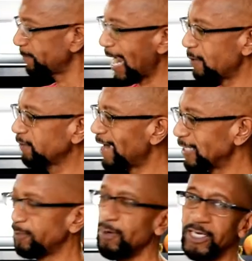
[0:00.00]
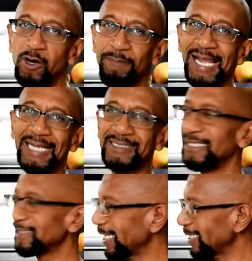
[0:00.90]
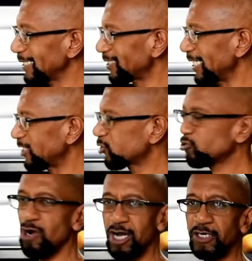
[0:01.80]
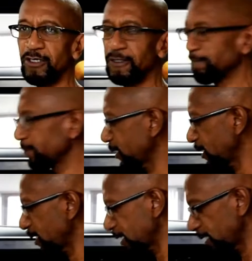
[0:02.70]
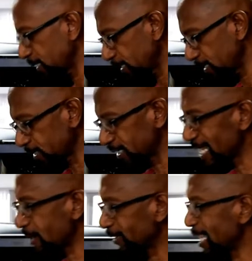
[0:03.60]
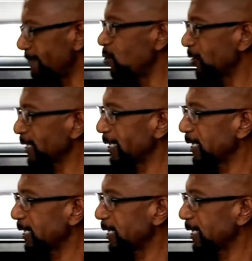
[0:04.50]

I would advise you to bring your own bags. Think it's stronger. You can carry a lot more.